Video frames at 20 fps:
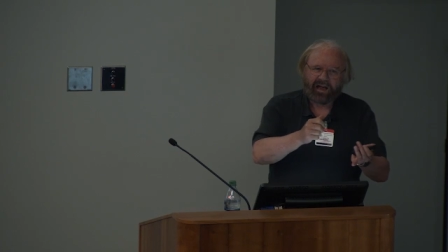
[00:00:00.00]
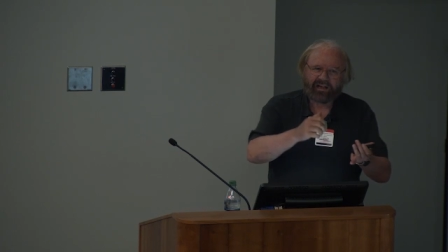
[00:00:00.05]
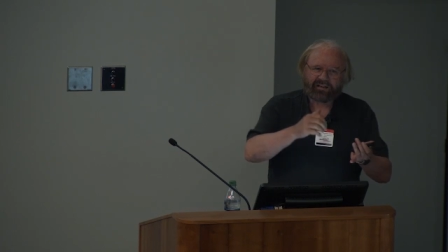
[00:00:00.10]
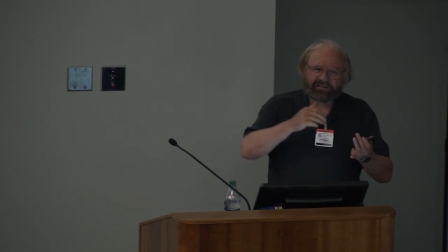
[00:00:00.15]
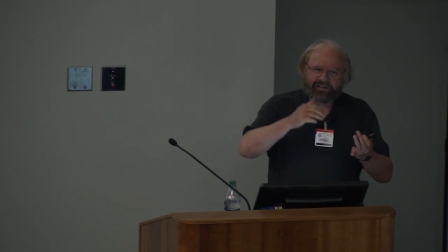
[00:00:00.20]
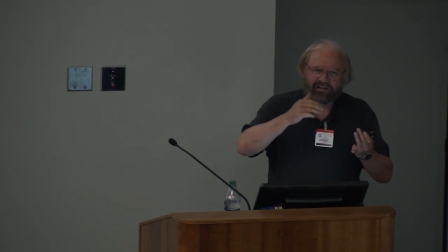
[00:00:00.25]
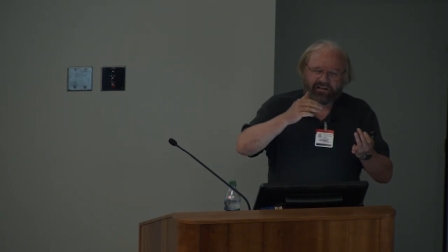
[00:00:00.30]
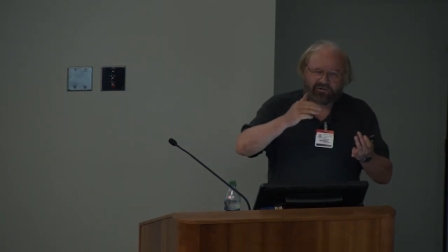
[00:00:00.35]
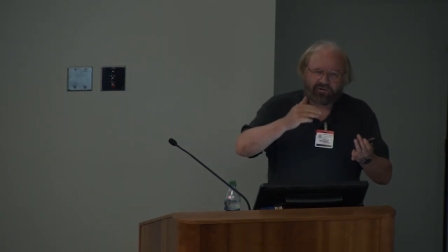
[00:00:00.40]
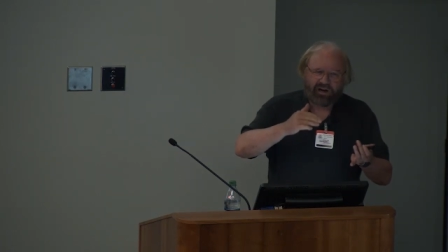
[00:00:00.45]

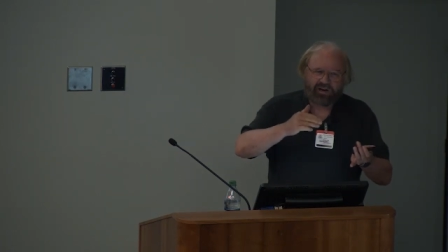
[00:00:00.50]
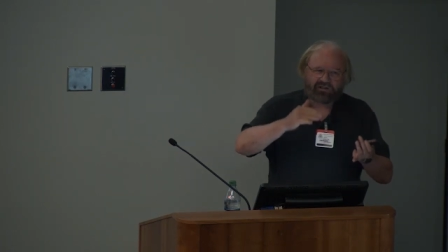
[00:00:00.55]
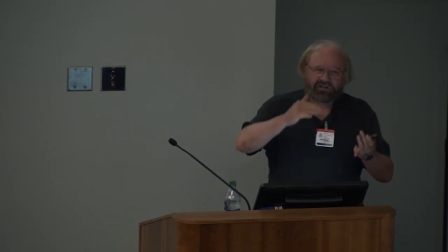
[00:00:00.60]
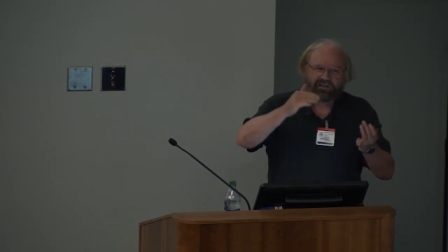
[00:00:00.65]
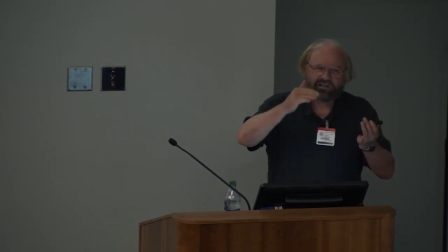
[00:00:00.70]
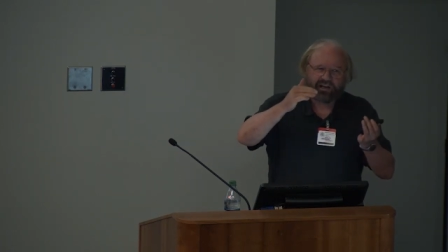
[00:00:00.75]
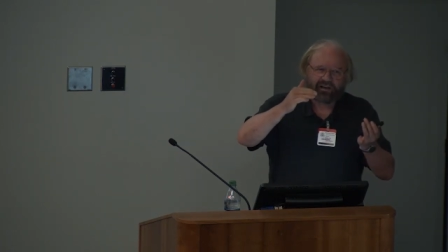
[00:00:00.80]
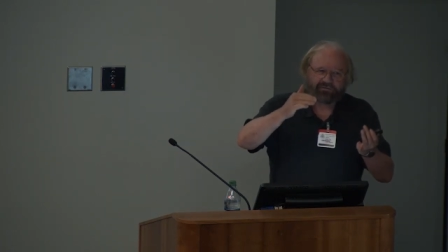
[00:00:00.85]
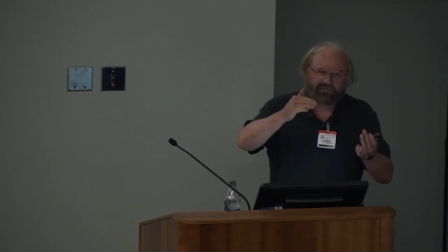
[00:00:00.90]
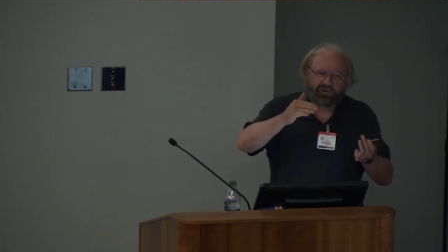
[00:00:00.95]
as they
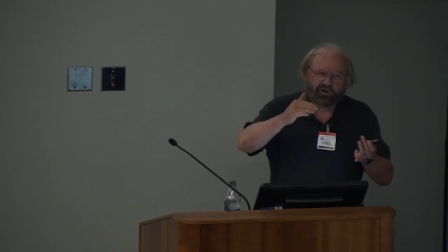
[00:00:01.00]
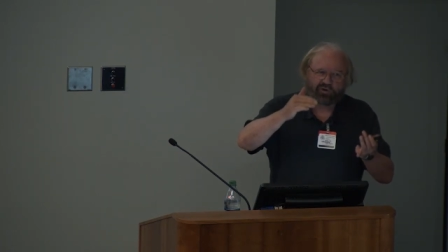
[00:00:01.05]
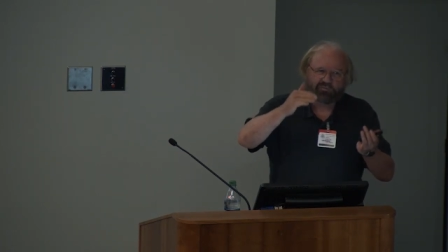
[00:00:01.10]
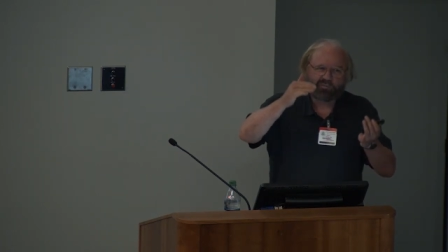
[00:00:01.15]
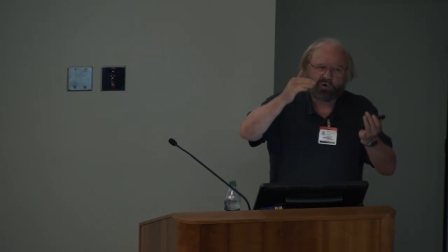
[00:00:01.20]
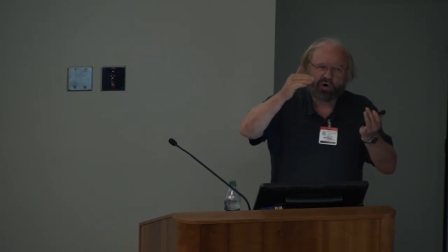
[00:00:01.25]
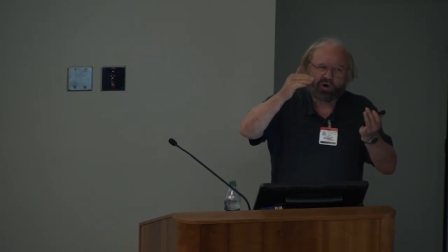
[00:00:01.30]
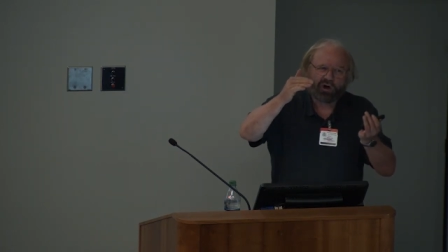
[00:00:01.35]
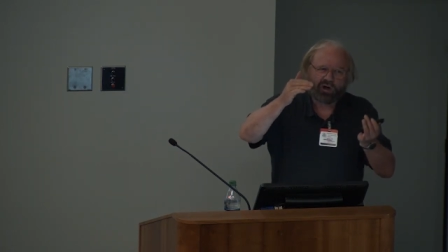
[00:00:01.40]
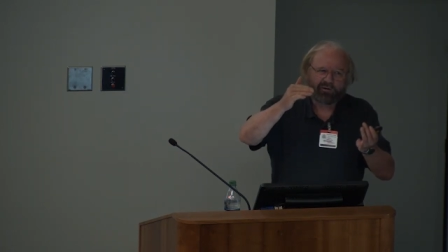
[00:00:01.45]
gradually have to do
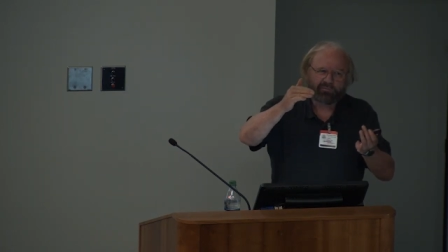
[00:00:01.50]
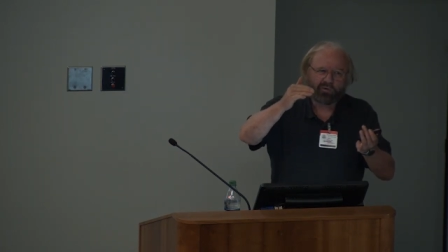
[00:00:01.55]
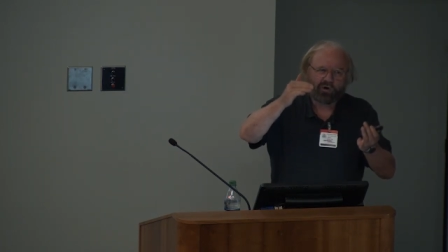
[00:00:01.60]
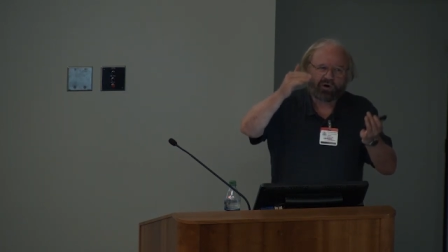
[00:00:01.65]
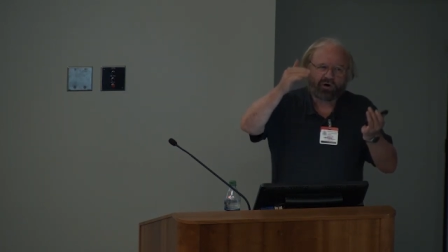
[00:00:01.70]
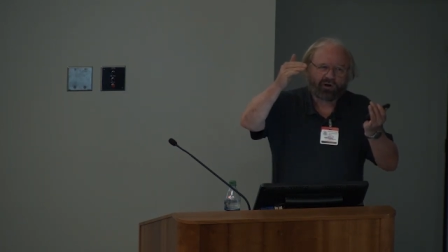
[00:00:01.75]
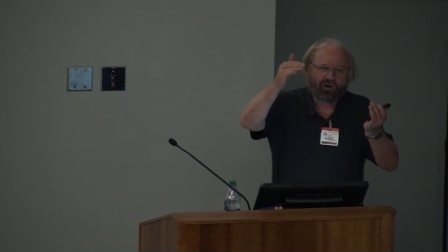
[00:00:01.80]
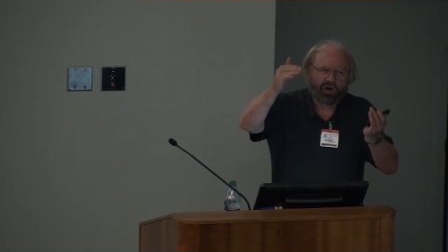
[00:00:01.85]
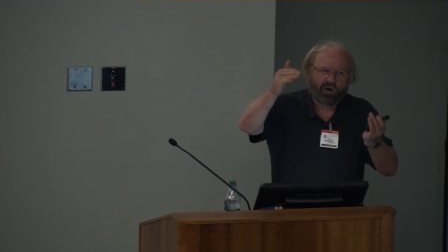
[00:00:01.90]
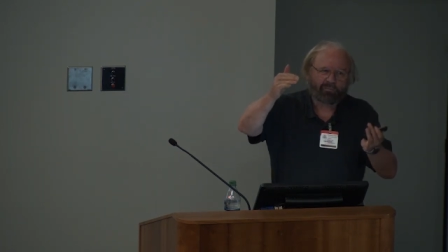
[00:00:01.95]
more and
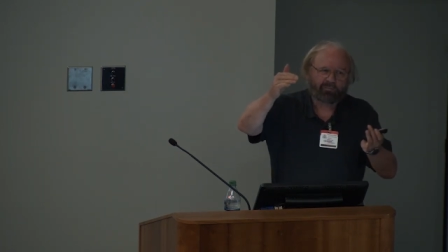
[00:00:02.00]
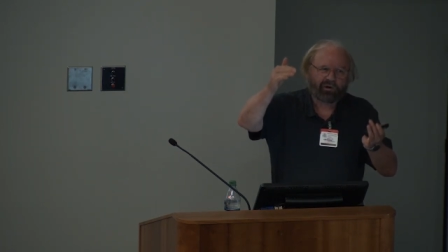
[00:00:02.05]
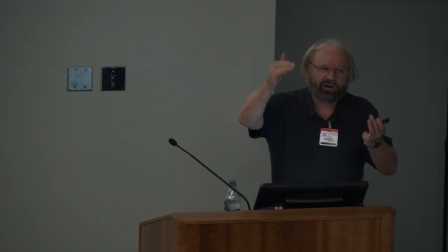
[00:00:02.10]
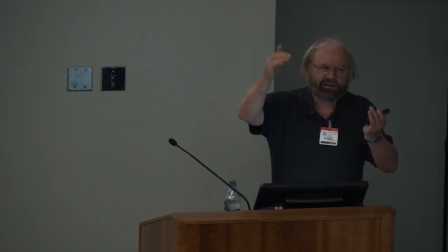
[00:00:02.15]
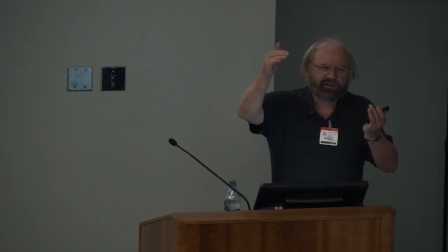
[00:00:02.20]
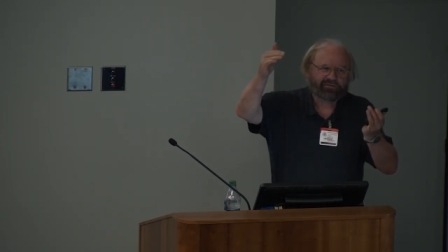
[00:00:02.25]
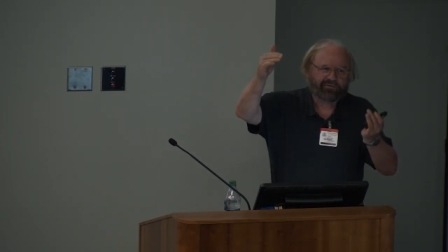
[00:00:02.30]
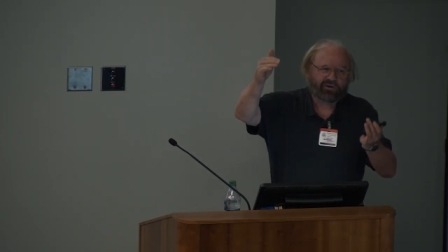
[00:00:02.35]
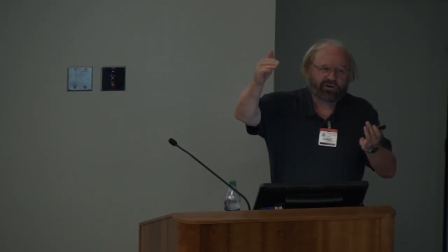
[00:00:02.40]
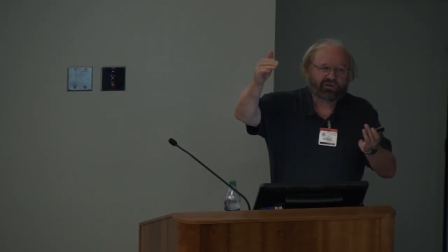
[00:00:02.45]
more
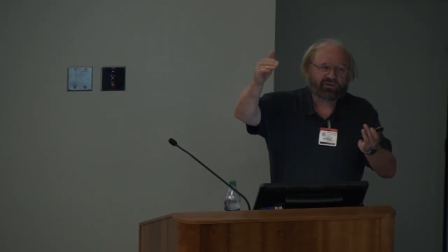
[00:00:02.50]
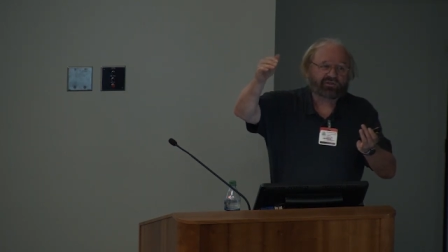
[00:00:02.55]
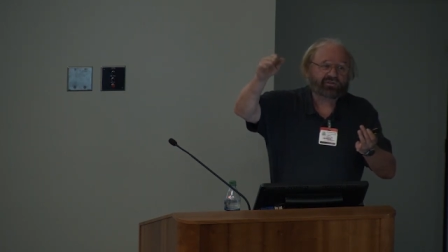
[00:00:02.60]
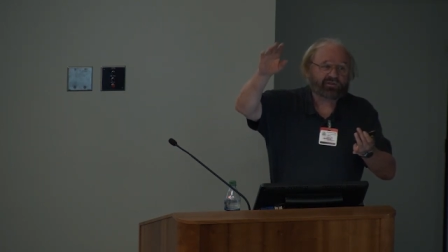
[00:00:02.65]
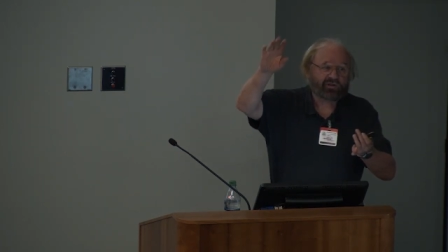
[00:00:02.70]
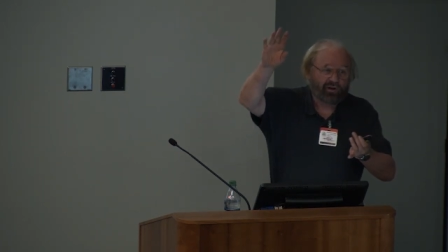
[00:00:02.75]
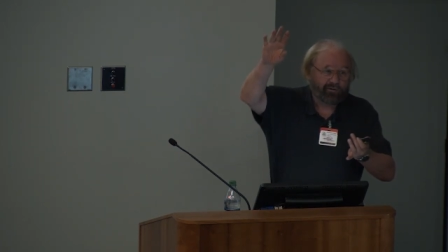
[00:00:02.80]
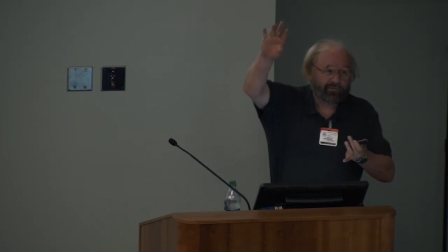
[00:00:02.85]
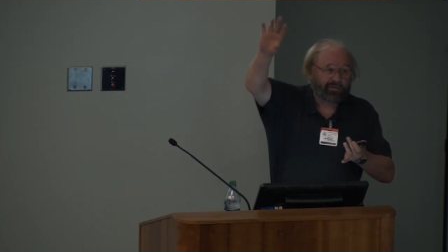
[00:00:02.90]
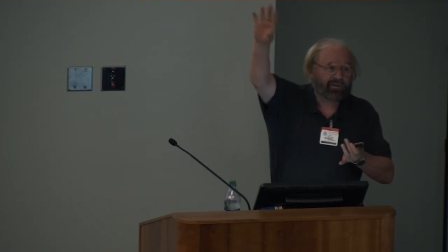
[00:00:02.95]
complex
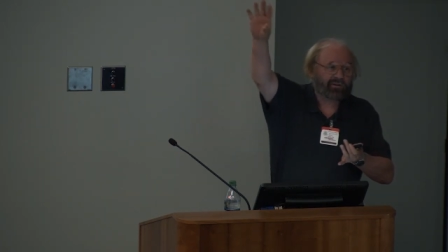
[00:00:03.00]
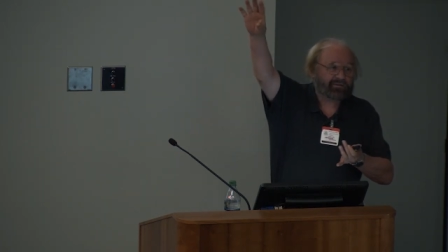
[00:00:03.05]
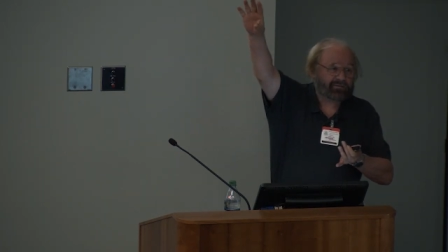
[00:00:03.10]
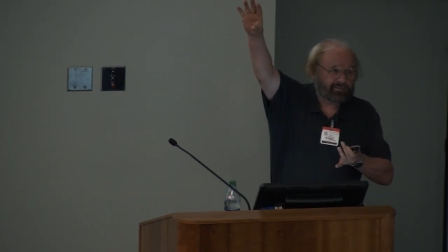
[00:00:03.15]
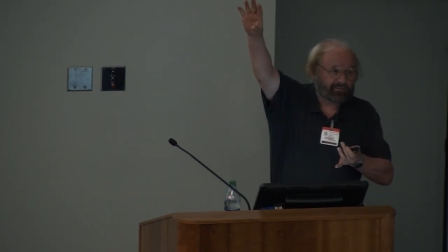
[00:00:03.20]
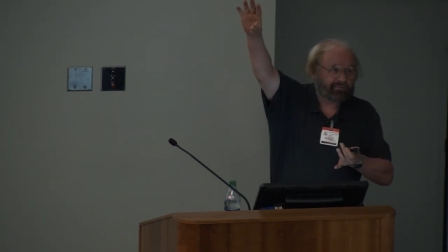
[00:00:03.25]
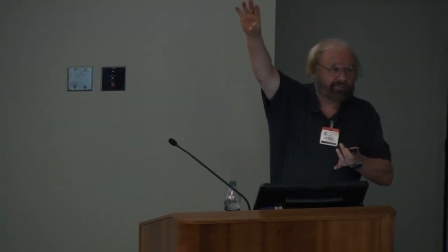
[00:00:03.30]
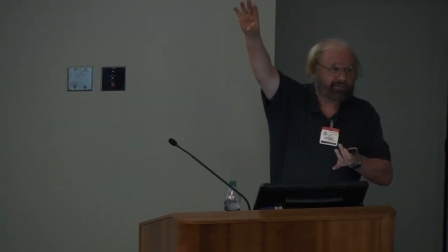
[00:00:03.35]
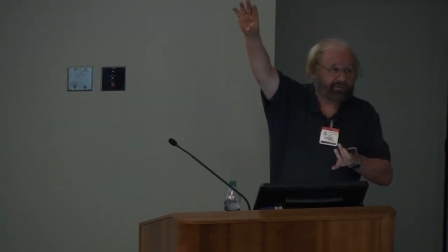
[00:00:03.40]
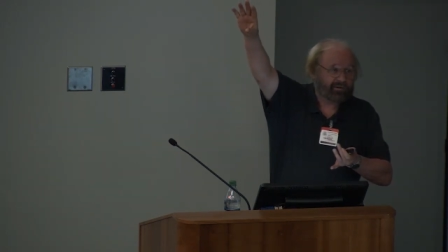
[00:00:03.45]
versions of the
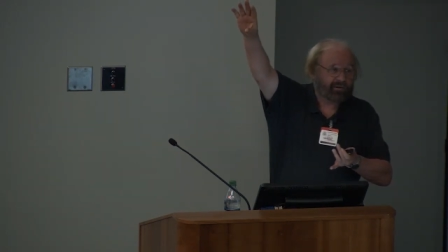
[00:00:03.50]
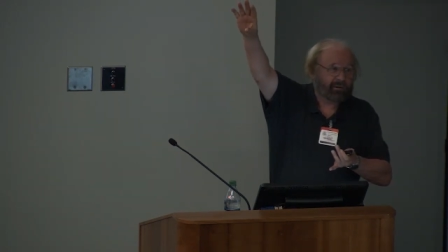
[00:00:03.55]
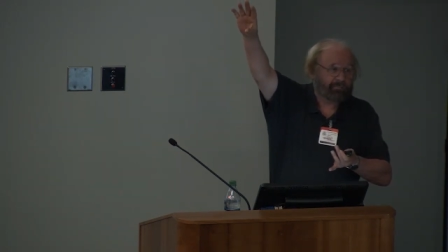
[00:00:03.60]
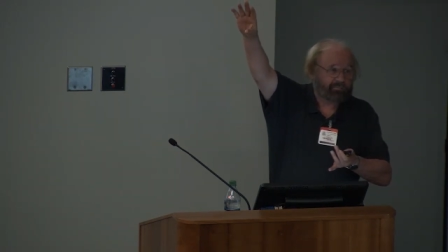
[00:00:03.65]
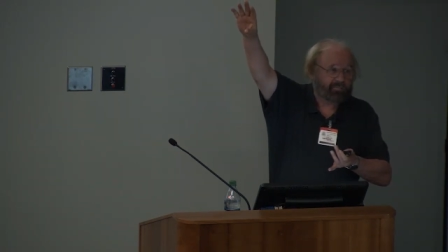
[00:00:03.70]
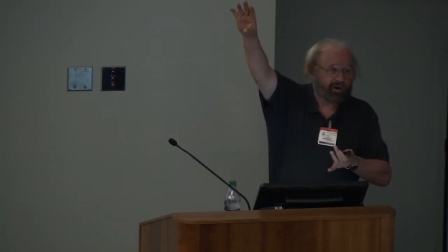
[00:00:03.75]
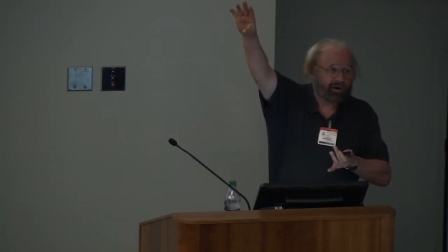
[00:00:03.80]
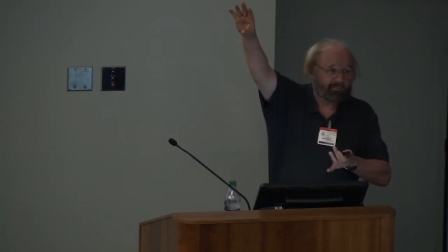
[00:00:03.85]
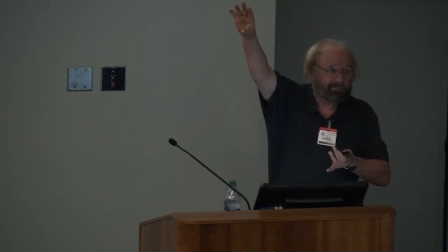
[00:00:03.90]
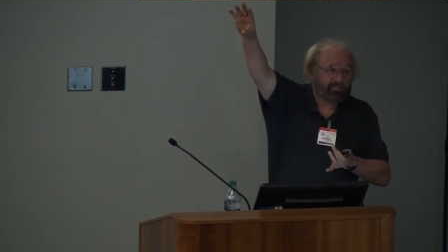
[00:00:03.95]
uh,
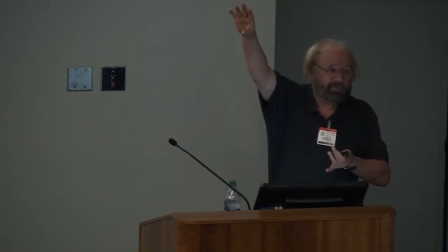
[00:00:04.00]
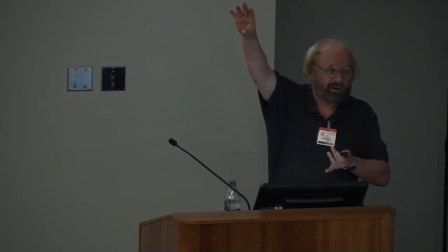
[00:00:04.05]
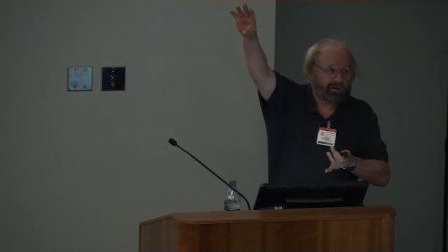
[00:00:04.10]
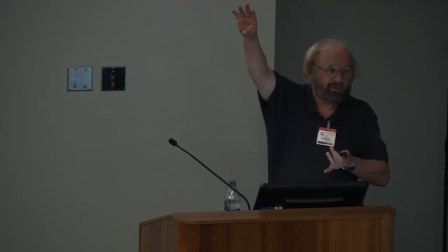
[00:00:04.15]
uh,